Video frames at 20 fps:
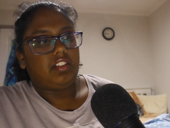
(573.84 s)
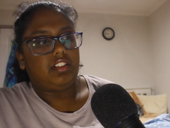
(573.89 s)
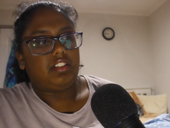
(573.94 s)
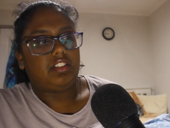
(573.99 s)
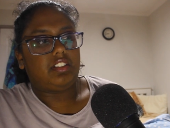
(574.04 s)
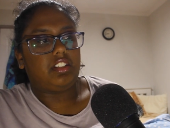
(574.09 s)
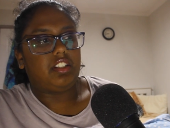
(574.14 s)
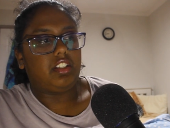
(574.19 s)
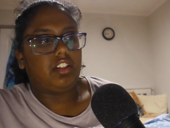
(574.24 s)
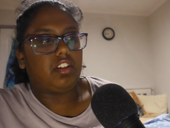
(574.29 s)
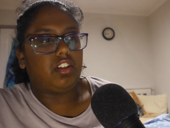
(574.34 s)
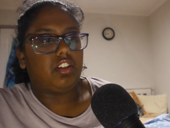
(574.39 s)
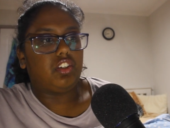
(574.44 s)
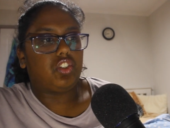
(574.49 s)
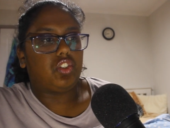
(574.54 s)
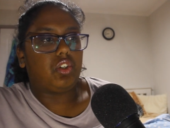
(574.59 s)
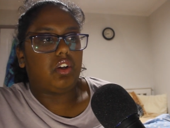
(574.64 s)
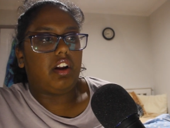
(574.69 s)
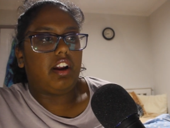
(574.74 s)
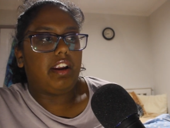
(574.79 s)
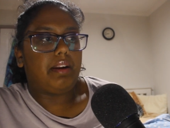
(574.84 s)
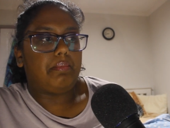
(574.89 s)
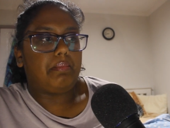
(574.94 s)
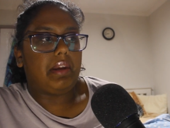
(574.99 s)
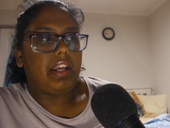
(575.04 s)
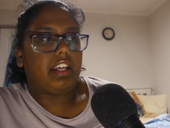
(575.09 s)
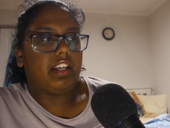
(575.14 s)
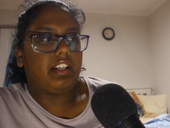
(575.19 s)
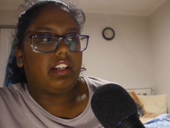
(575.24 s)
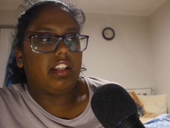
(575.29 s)
So they're gonna try and
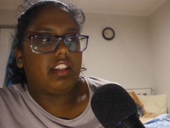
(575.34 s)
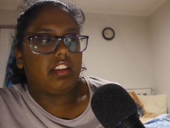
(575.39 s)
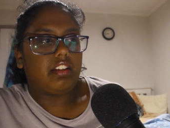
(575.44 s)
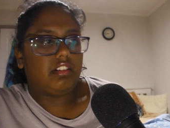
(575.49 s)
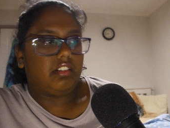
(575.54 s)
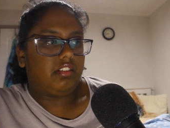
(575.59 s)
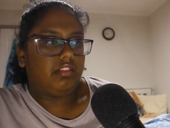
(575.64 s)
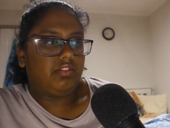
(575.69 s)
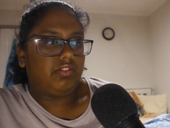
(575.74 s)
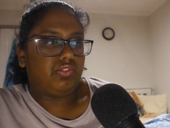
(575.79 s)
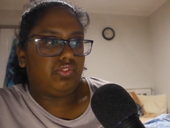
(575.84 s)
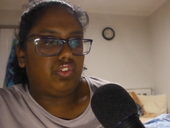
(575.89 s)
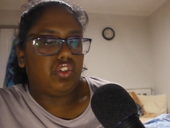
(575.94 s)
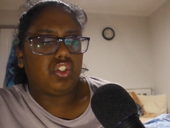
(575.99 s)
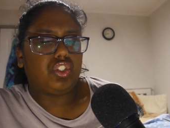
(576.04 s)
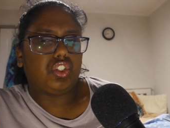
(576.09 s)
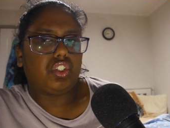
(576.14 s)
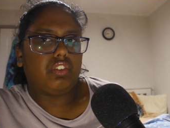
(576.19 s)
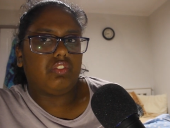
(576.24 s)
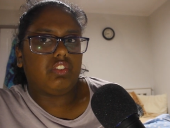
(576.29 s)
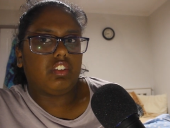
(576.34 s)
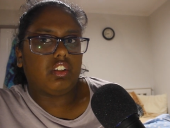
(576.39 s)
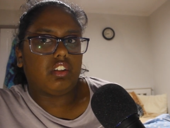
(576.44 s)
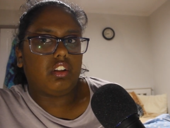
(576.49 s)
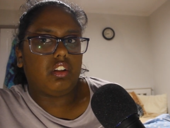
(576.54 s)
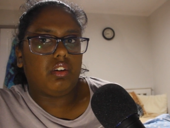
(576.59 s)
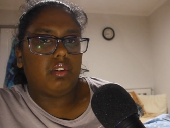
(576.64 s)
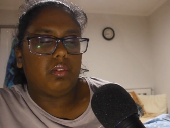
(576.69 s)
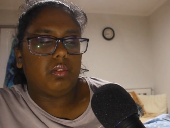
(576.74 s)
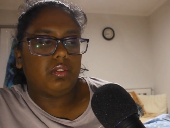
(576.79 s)
make another version of the
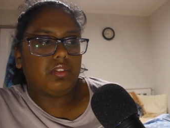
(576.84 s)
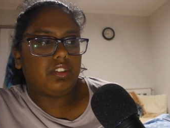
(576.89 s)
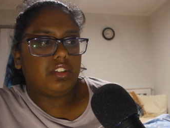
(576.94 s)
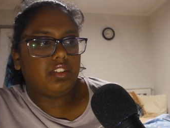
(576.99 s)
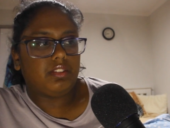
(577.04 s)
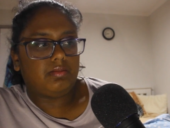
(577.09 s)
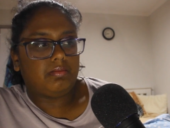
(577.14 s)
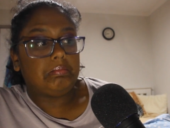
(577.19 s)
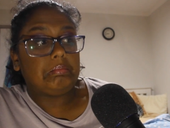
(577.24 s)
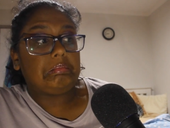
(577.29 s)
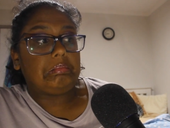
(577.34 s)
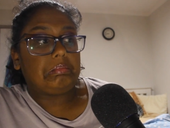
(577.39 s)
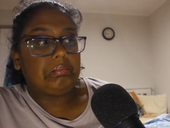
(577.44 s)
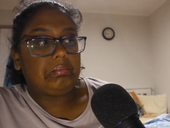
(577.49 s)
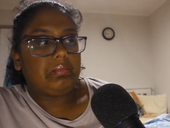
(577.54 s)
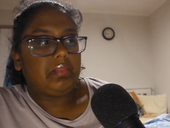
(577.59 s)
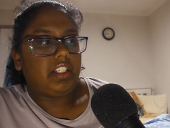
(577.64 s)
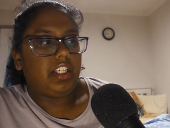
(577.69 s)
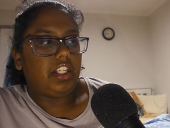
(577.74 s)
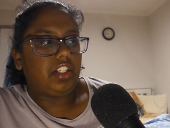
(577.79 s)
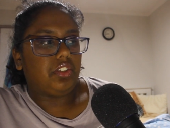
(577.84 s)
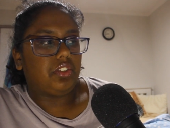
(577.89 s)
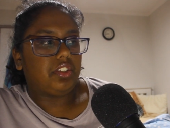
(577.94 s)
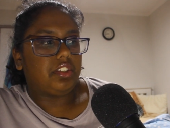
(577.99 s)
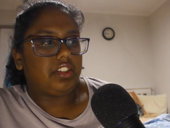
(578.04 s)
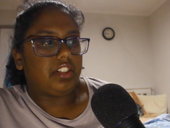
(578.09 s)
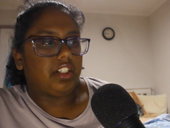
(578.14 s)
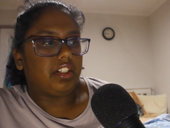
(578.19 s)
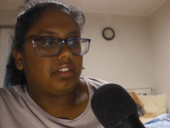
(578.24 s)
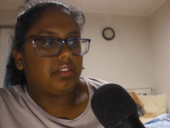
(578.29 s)
clones.
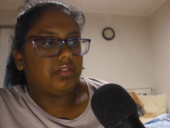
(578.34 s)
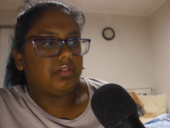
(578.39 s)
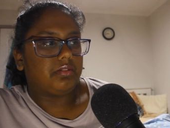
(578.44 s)
Interesting.